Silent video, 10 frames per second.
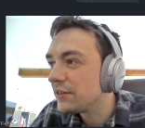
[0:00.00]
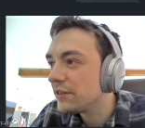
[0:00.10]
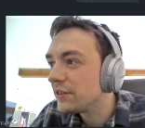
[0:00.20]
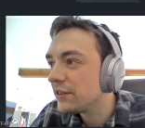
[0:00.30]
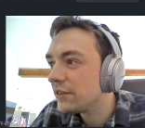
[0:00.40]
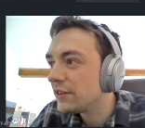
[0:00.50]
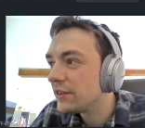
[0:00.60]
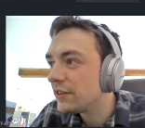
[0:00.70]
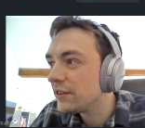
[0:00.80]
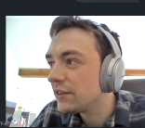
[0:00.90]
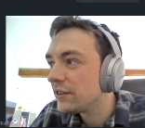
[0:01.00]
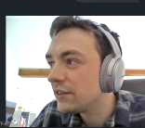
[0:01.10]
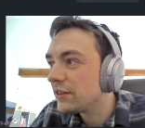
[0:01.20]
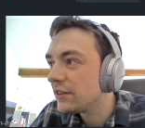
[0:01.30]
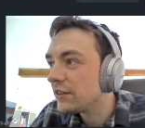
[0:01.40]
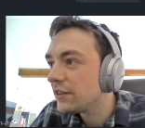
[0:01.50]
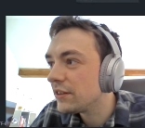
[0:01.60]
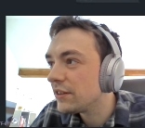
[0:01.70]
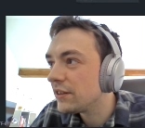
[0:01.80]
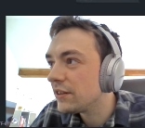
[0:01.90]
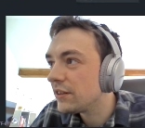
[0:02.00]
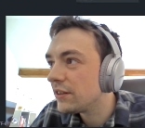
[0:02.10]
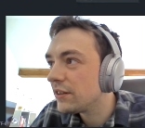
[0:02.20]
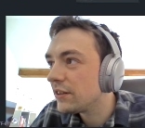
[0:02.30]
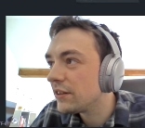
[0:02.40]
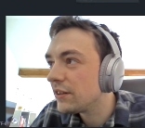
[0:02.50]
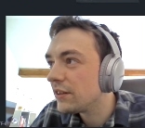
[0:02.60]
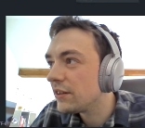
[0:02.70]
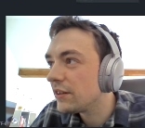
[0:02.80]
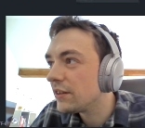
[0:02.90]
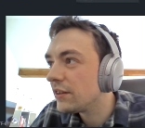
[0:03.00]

Nobody speaks.